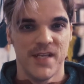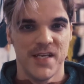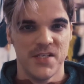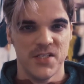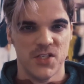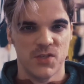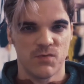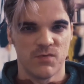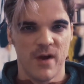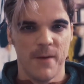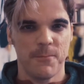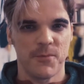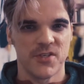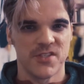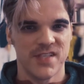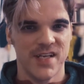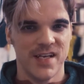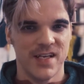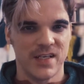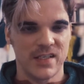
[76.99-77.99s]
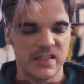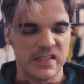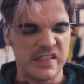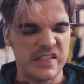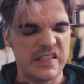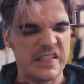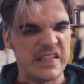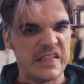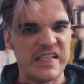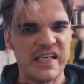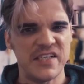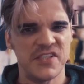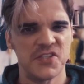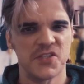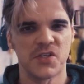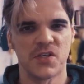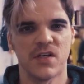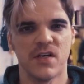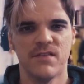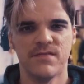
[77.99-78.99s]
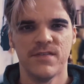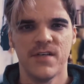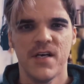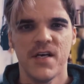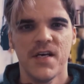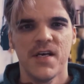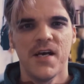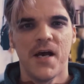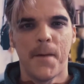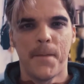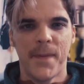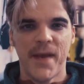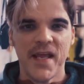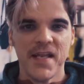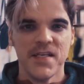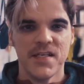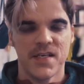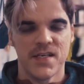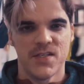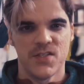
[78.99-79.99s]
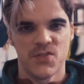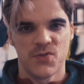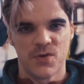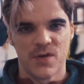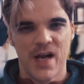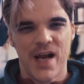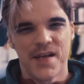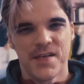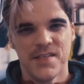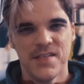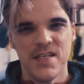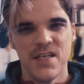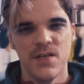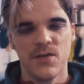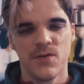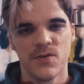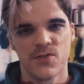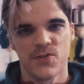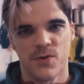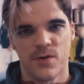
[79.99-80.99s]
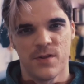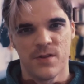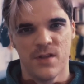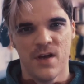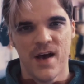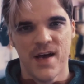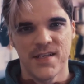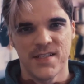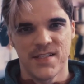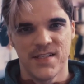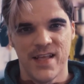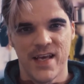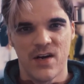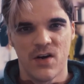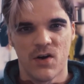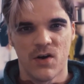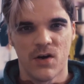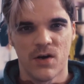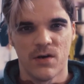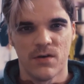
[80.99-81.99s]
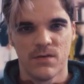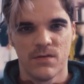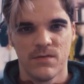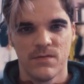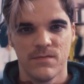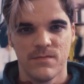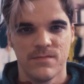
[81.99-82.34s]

They just represent a cluster of opinions or ideals or thoughts that are